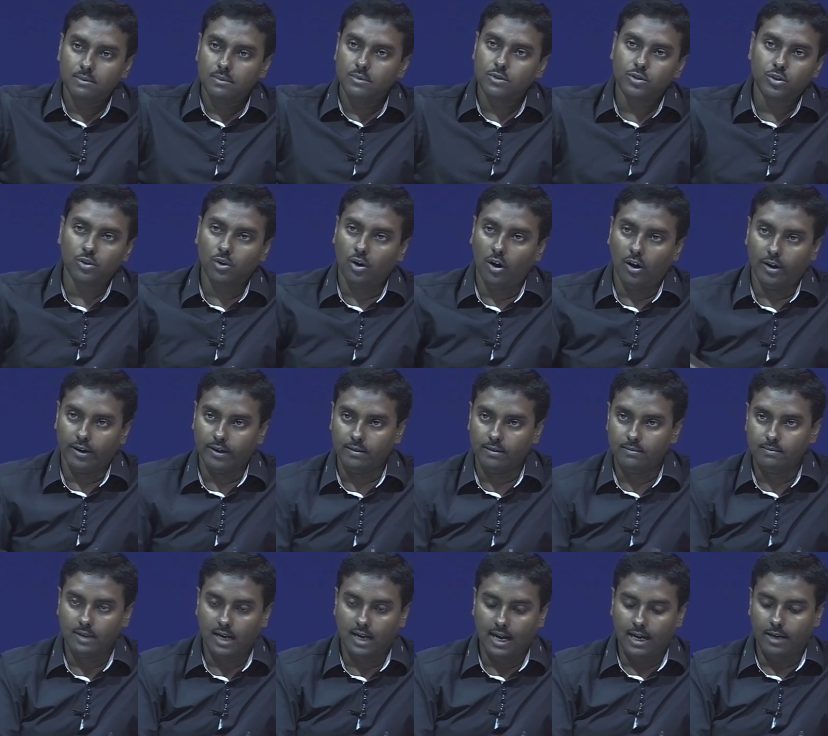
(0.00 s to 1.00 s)
so on
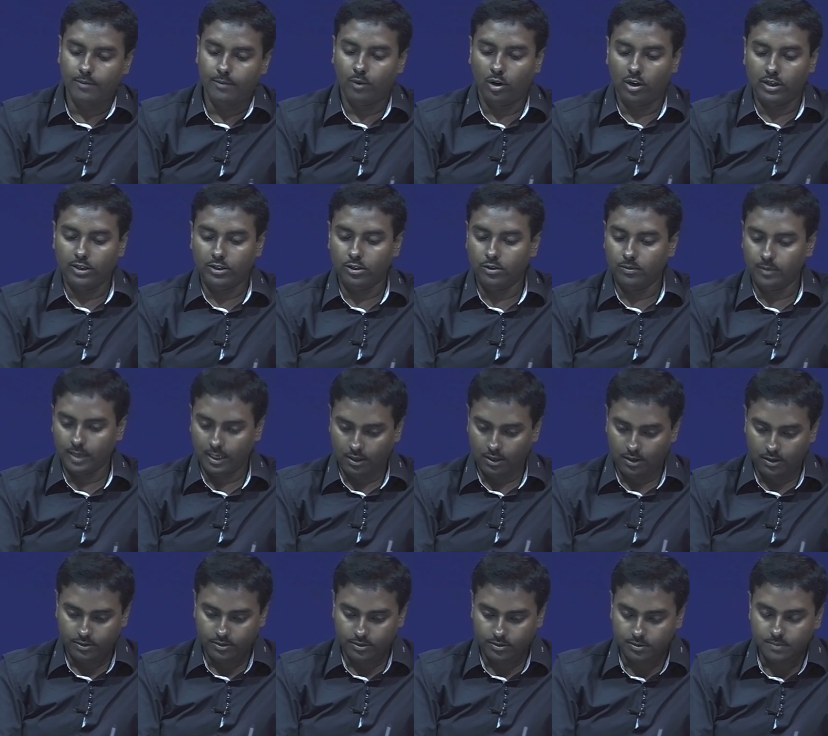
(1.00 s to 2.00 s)
higher polynomial
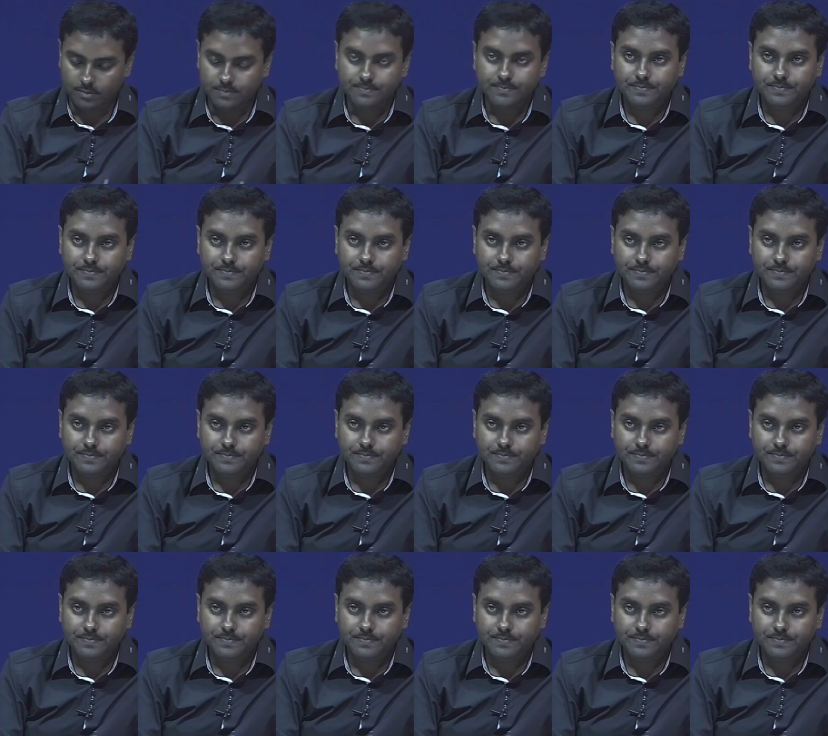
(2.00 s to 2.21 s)
also.